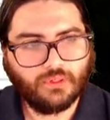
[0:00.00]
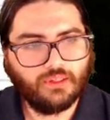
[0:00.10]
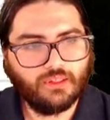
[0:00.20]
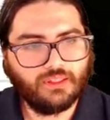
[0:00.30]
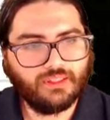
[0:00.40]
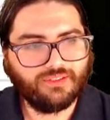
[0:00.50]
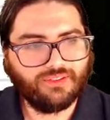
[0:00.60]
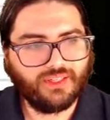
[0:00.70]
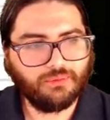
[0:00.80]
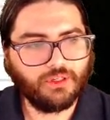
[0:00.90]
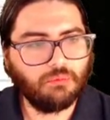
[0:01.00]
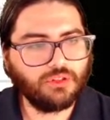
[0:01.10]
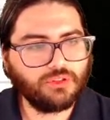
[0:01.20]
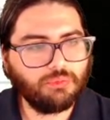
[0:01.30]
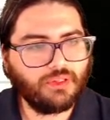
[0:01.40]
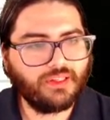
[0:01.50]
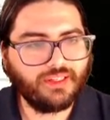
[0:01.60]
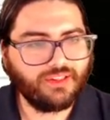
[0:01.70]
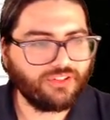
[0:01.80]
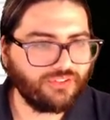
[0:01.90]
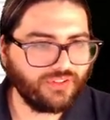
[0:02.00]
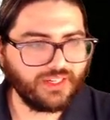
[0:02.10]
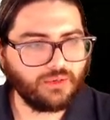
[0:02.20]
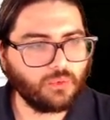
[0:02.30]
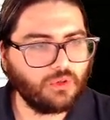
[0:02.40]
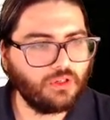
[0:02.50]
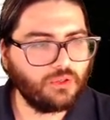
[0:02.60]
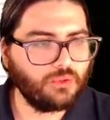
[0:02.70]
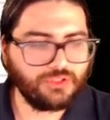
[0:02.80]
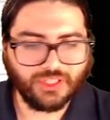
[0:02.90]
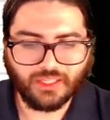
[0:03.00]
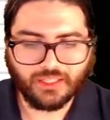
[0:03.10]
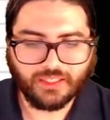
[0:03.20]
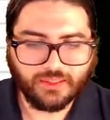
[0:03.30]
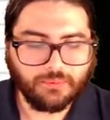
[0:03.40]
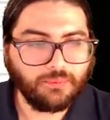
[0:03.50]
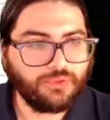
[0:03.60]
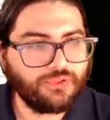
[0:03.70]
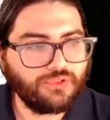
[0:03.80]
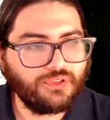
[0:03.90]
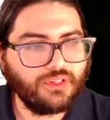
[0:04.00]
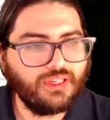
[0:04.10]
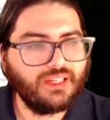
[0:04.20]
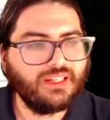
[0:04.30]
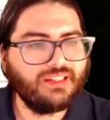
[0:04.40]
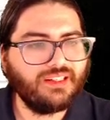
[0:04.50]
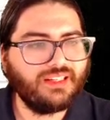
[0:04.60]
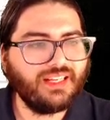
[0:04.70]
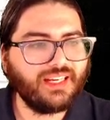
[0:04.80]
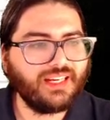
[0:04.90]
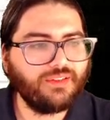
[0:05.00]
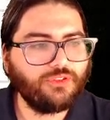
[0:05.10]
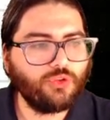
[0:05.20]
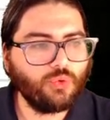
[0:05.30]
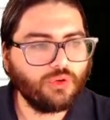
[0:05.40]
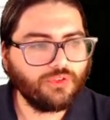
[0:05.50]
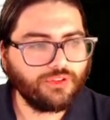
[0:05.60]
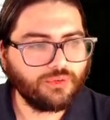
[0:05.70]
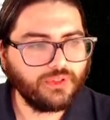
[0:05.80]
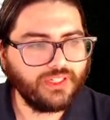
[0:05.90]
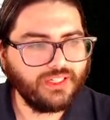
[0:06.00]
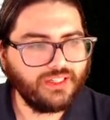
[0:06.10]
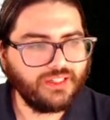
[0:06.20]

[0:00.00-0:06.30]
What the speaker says: Let's see, I'm going to multiply the second row times -2/3.